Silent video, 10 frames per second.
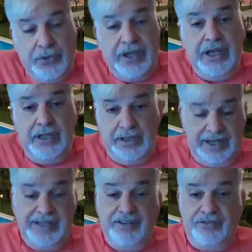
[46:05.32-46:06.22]
Okay,
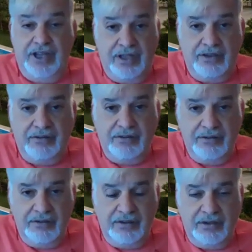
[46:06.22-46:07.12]
I understand.
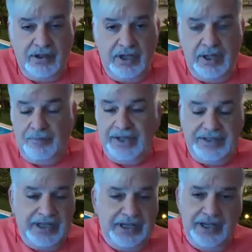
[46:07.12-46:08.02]

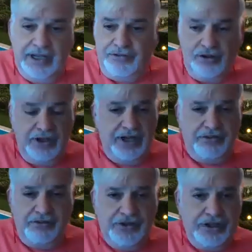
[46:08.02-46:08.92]
But in English,
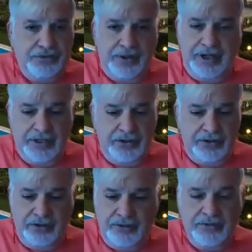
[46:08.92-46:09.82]
English is very dry,
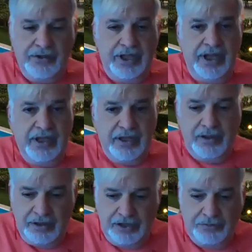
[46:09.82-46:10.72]

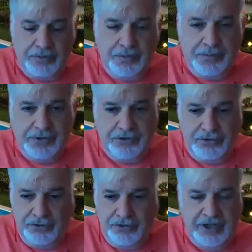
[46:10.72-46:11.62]
hey, that's what we want
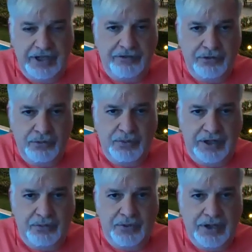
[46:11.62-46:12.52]
to do. Let's do
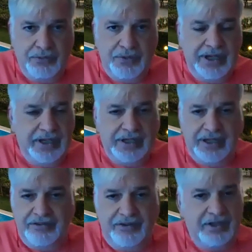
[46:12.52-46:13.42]
one,
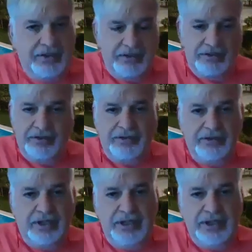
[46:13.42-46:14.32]
and that's it,
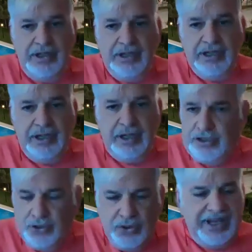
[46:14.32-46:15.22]

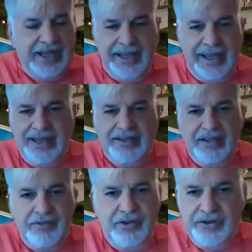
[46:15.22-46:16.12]
you can add
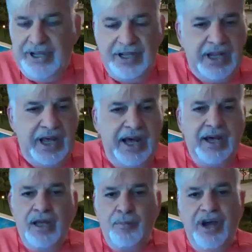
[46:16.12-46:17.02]
at the very end,
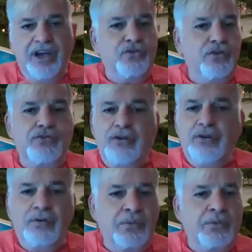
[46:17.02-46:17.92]
hug, abrazos,
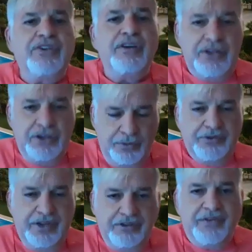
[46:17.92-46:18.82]
whatever you
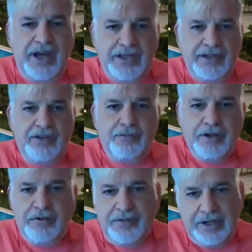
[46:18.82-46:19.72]
want. That's fine. That's
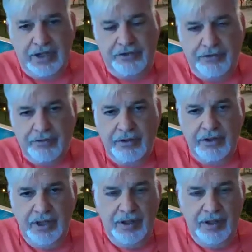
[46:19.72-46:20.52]
part of the culture.